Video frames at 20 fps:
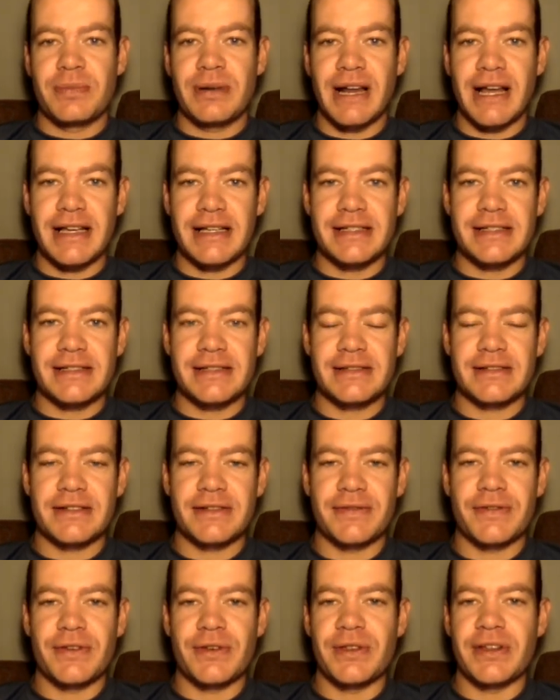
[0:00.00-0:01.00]
plus a
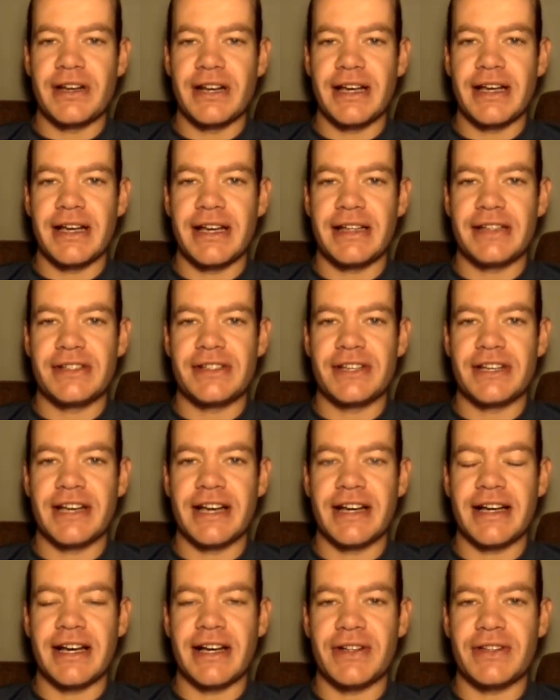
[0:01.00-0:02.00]
few that I had to
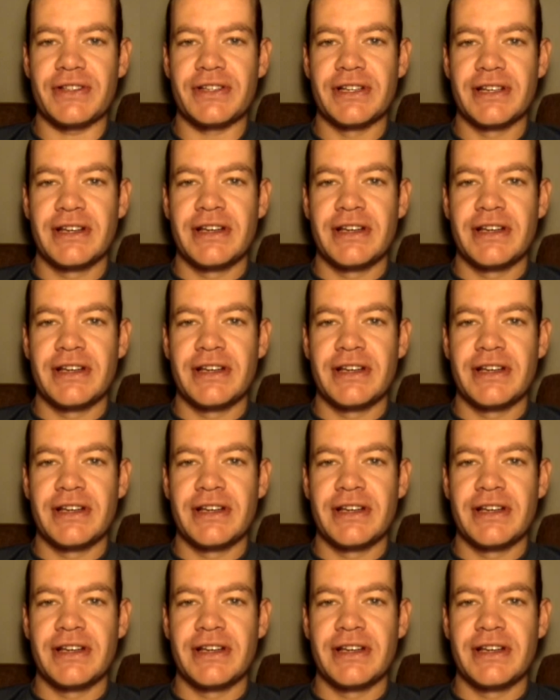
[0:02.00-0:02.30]
cut out.